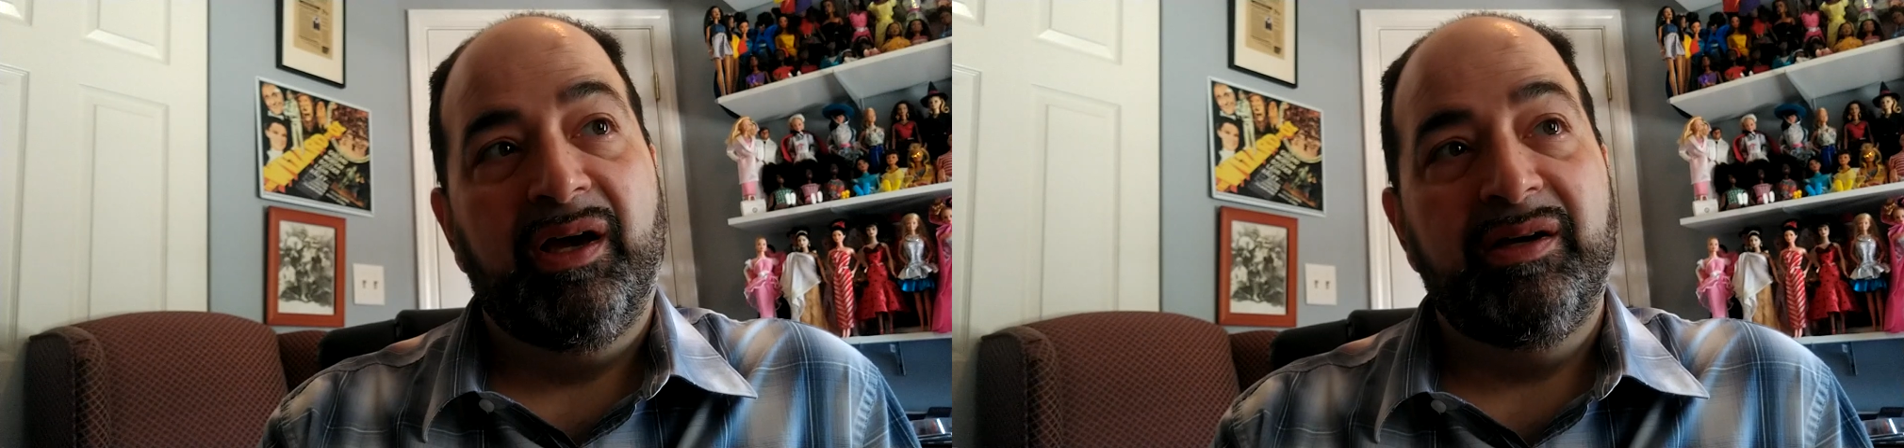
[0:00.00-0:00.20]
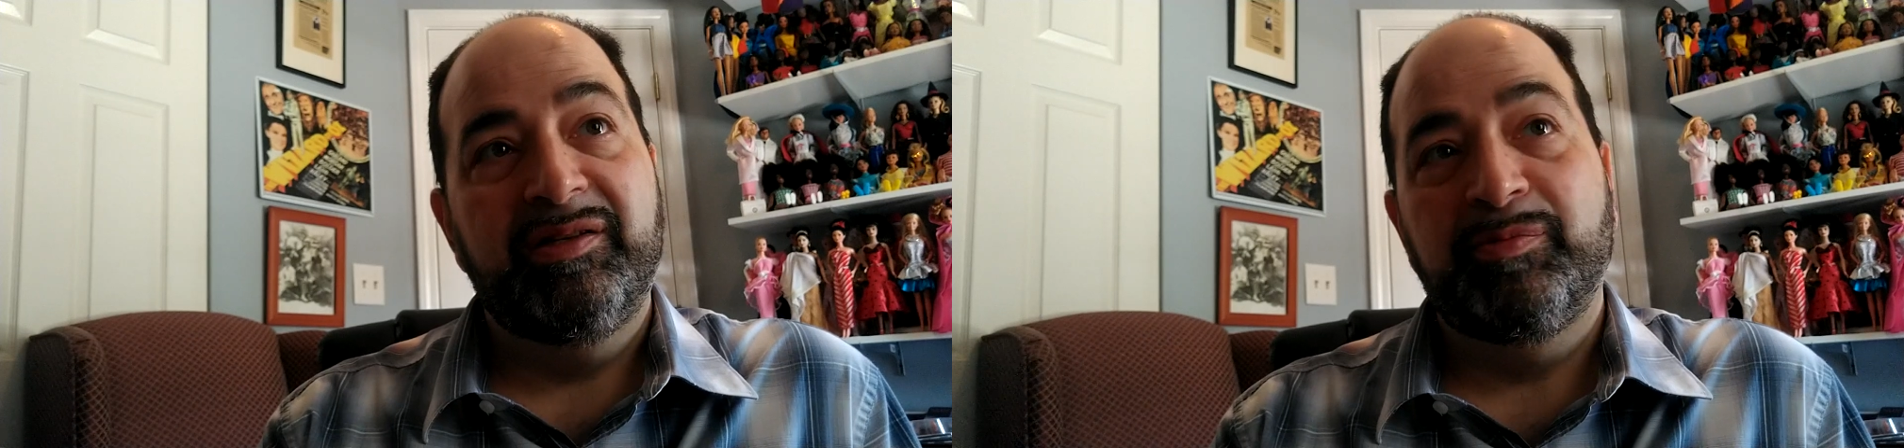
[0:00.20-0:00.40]

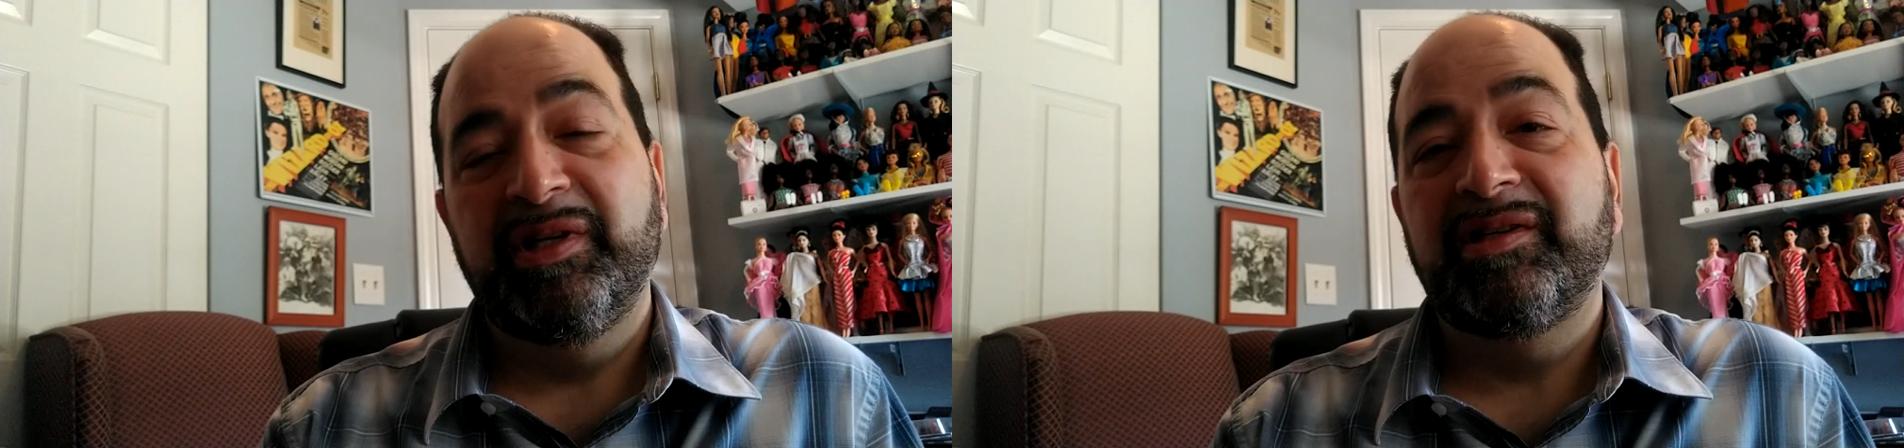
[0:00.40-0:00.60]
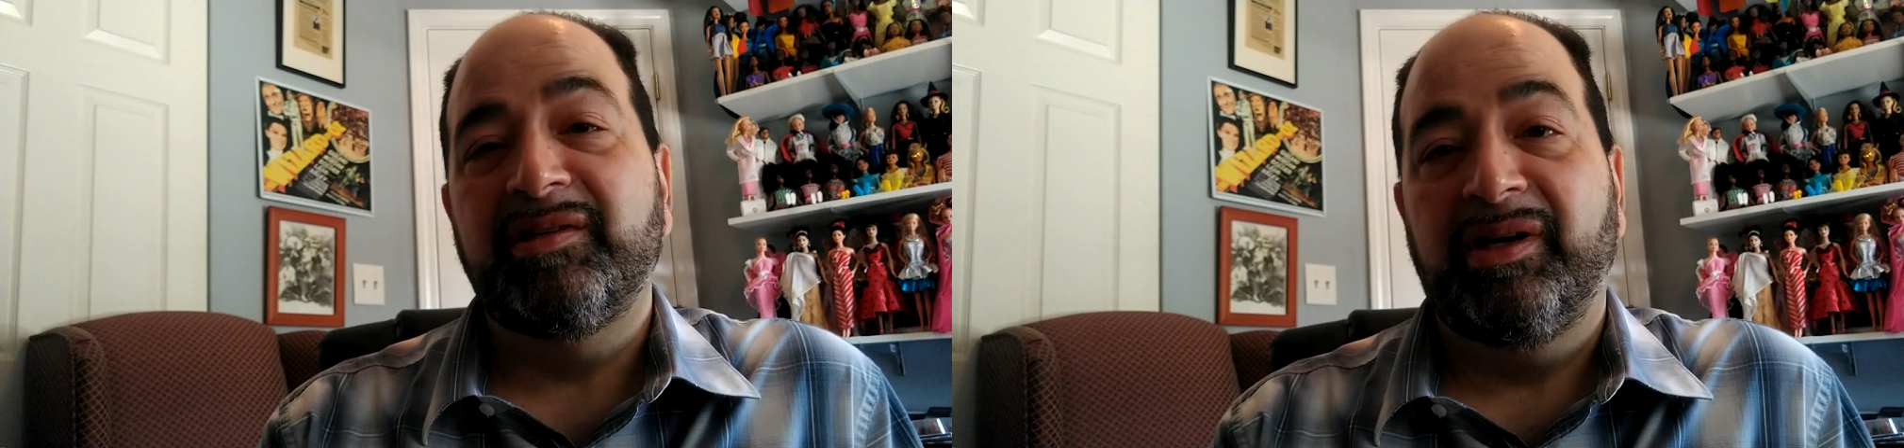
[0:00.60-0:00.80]
It's been
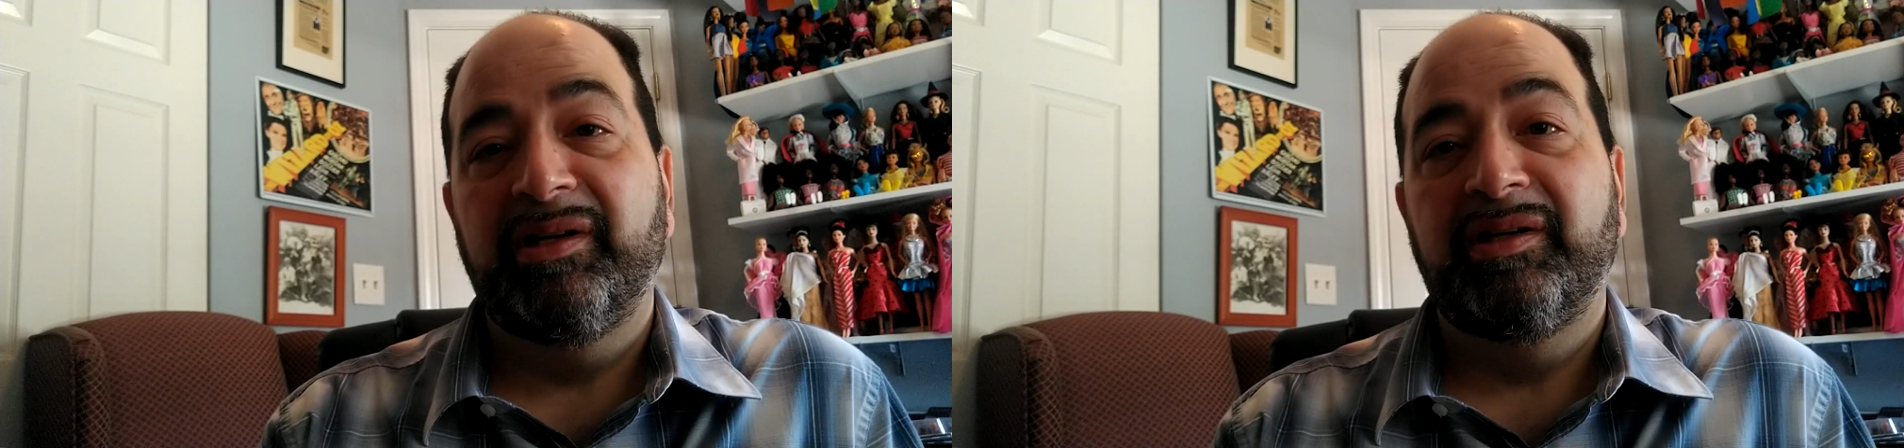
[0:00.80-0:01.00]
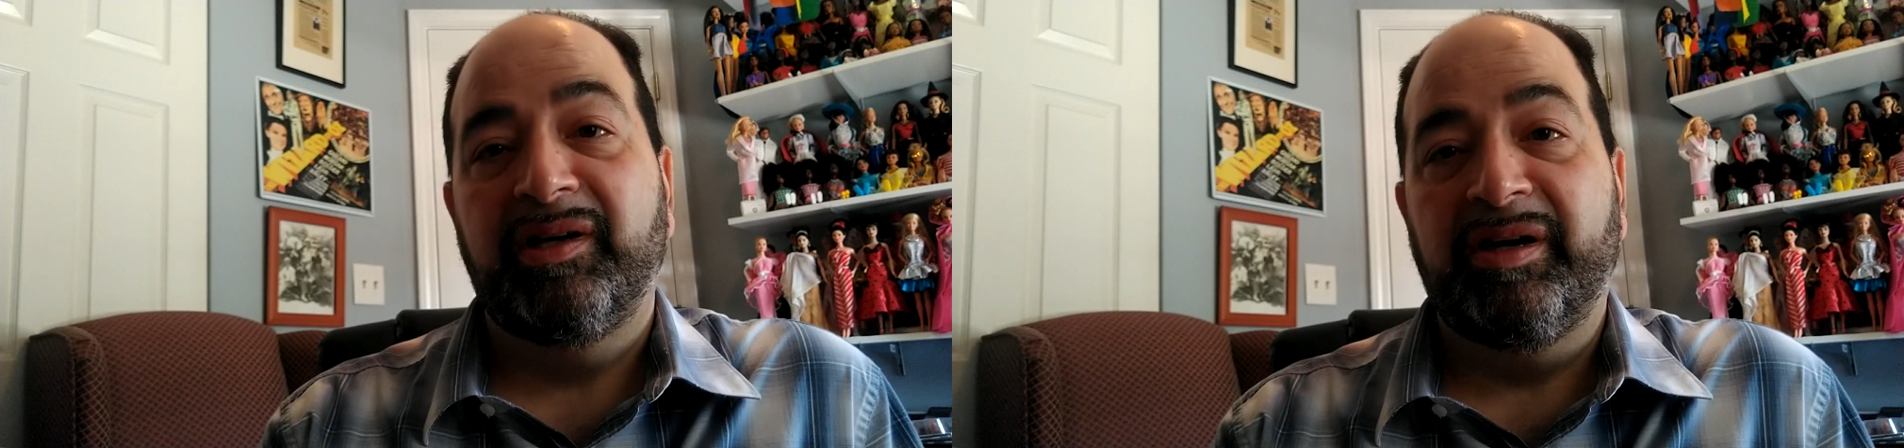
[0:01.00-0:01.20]

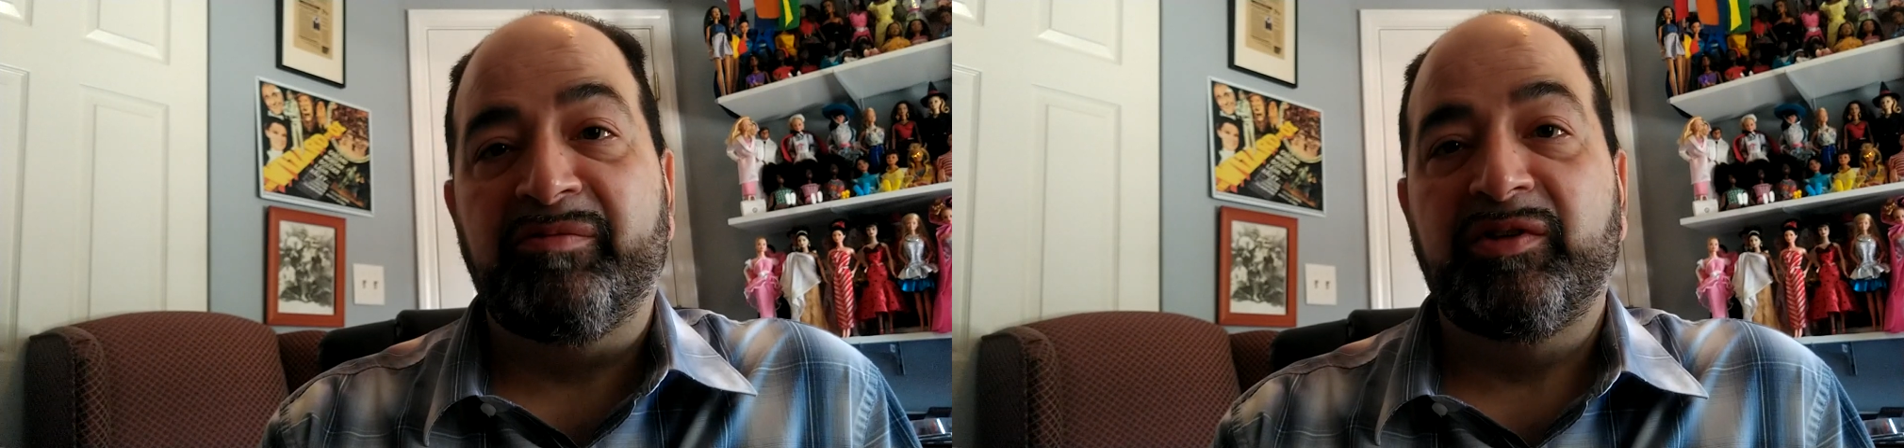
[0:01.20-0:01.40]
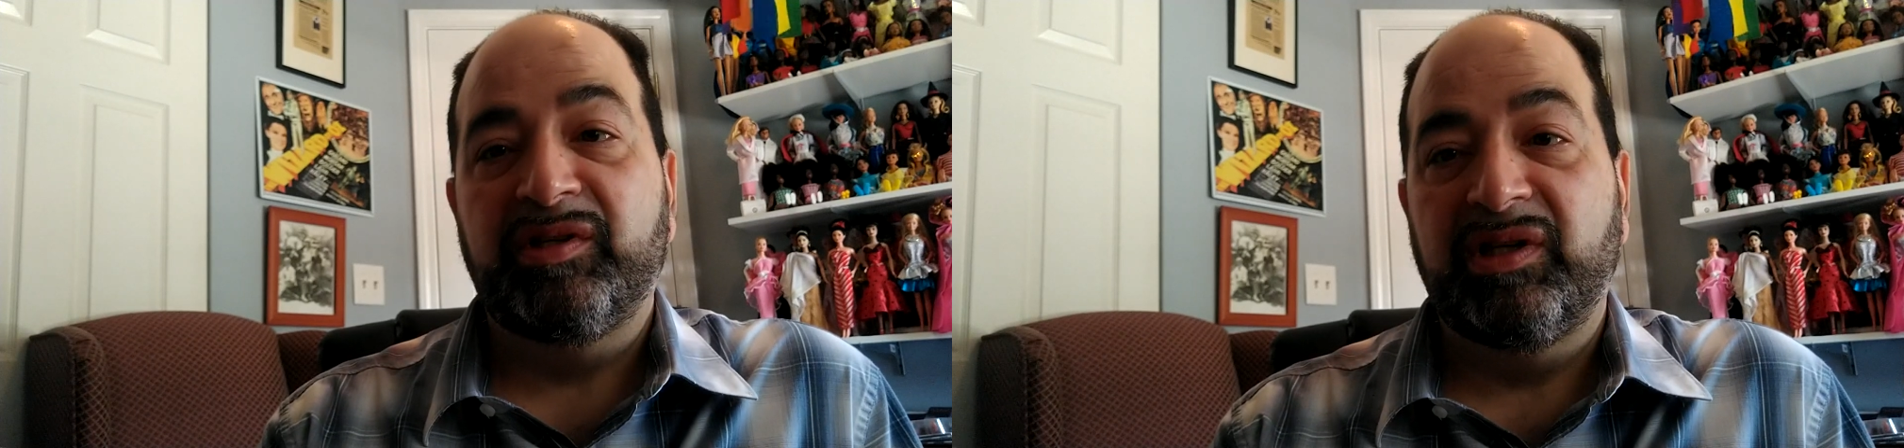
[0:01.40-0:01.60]
exciting, I
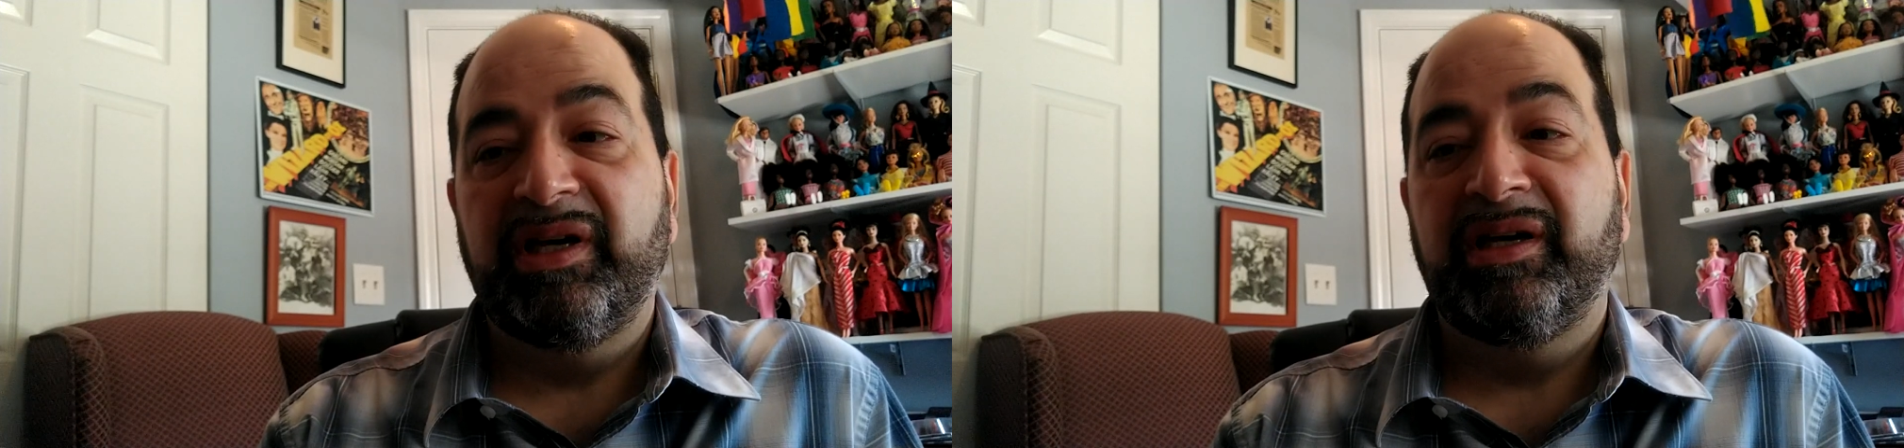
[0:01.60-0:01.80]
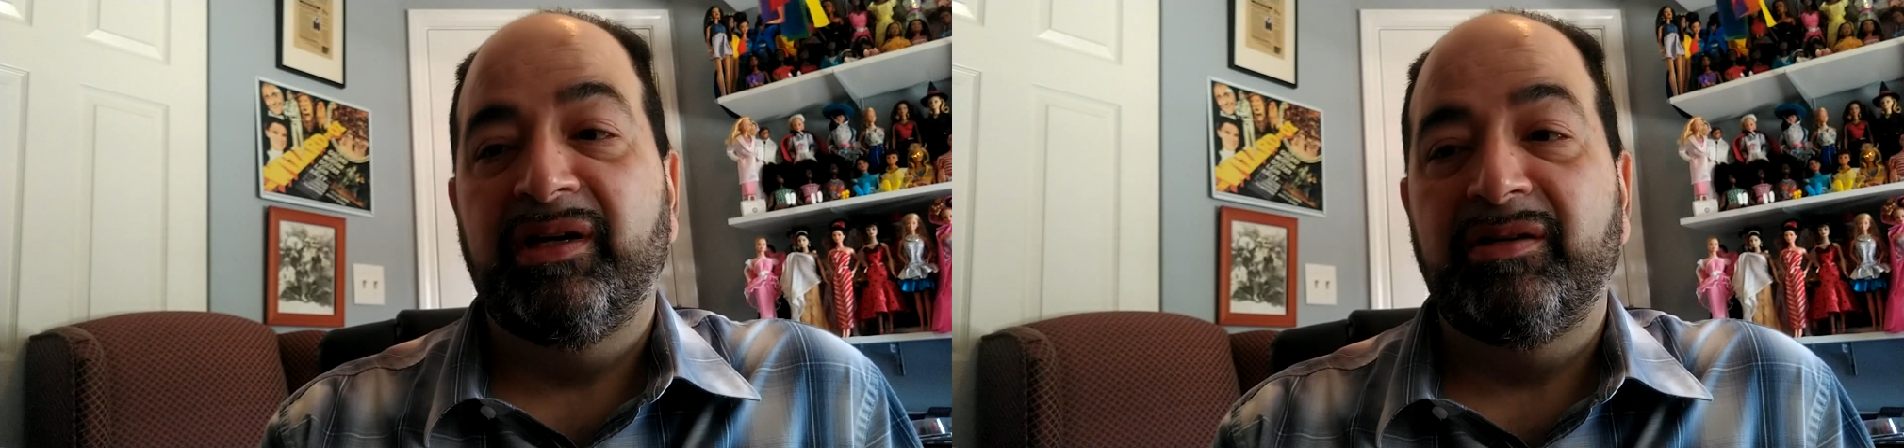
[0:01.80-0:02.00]
have to say,